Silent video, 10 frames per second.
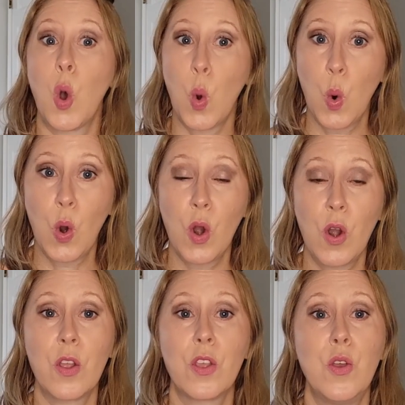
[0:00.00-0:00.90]

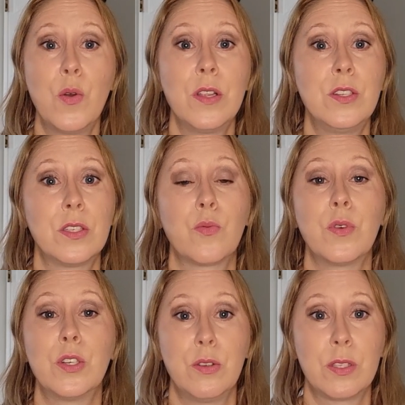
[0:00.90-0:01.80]
Or you can just
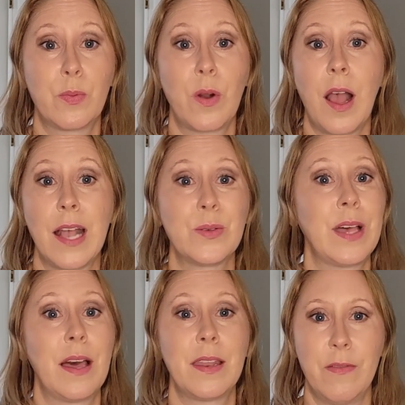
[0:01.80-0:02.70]
reduce the price
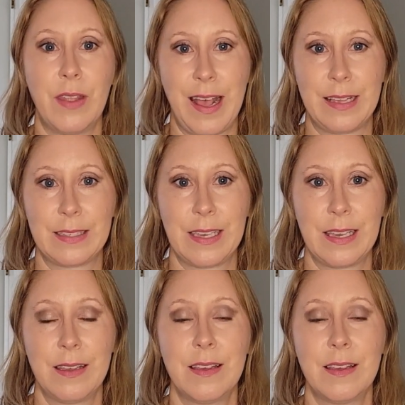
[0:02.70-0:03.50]
without even asking.